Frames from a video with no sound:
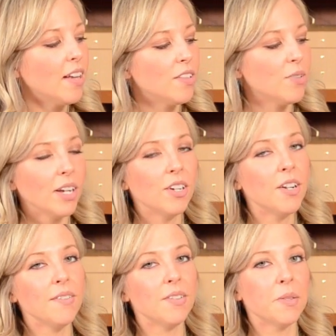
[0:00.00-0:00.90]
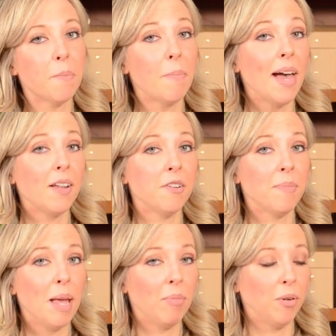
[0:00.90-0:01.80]
So I could have used some pattern
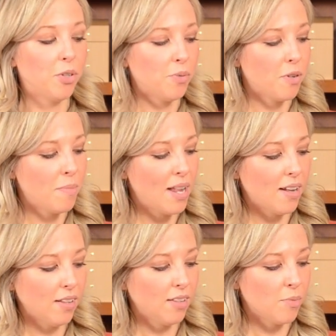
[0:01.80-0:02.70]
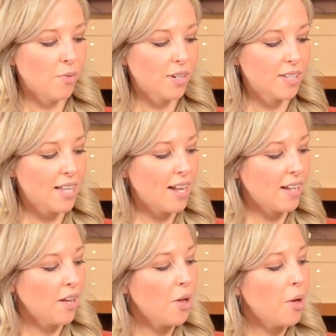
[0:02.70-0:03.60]
paper, which would have made it a little more
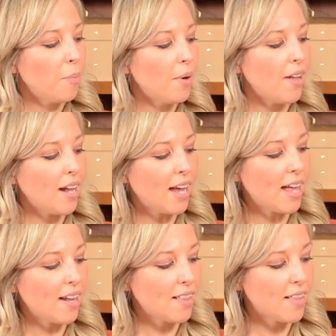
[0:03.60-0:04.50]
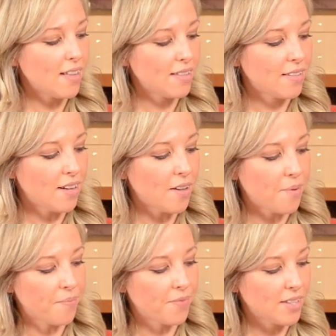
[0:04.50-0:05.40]
exciting, but I added this
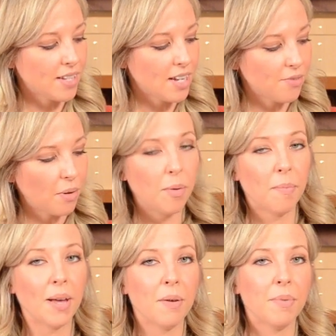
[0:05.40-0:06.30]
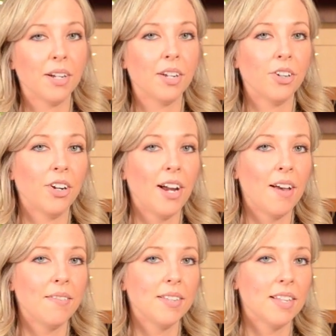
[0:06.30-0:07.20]
this nice ribbon by American
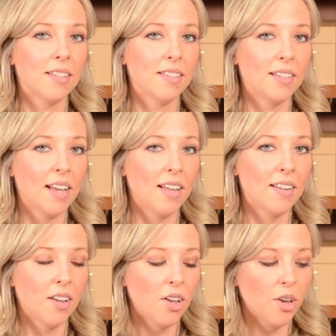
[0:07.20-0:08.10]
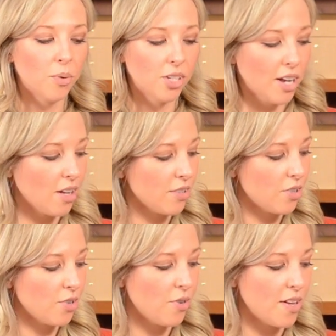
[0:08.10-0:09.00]
Crafts instead, which I
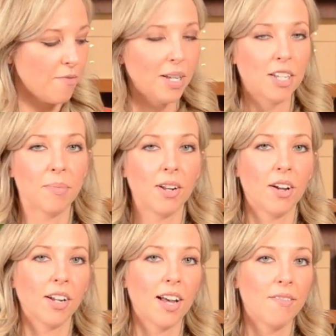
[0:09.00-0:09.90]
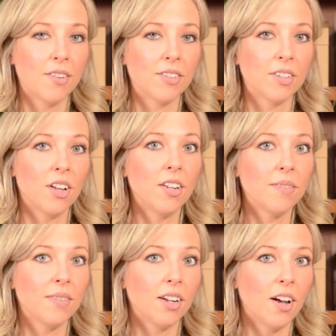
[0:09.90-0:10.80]
also have picked up at Archivers in all
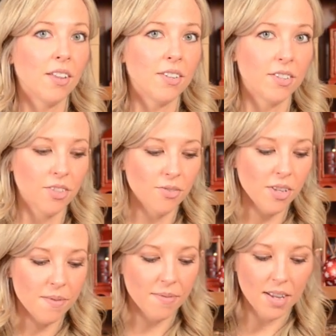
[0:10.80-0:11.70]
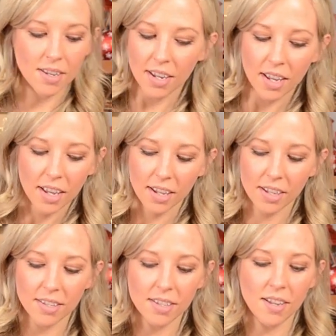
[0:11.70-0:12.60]
different colors. It's really fun
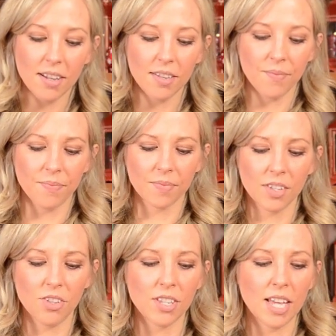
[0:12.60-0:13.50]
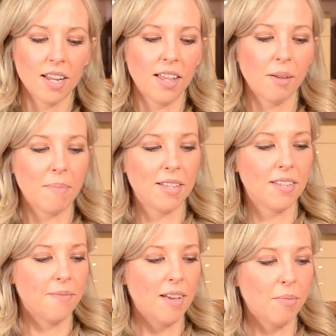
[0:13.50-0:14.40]
because it's just kind of like
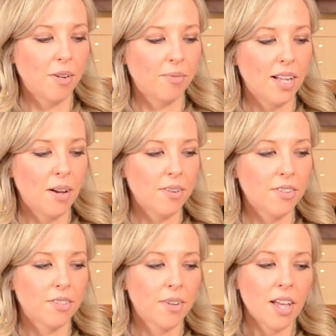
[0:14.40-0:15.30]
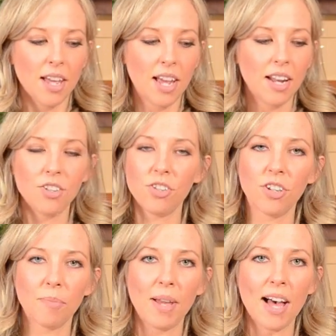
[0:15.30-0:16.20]
messy fabric flowers, and I just
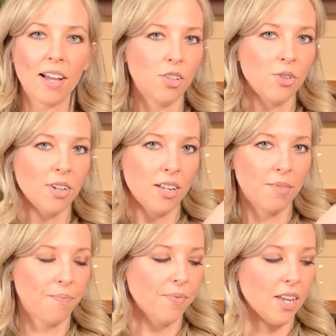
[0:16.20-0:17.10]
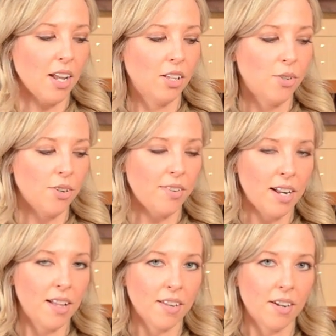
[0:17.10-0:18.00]
took my hot glue gun and I glued it
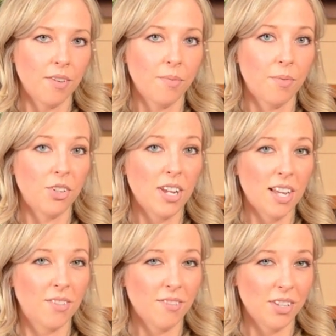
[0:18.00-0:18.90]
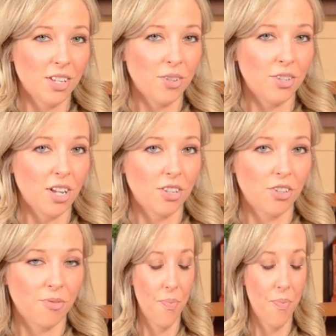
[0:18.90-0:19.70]
right on there, which adds a really cute touch.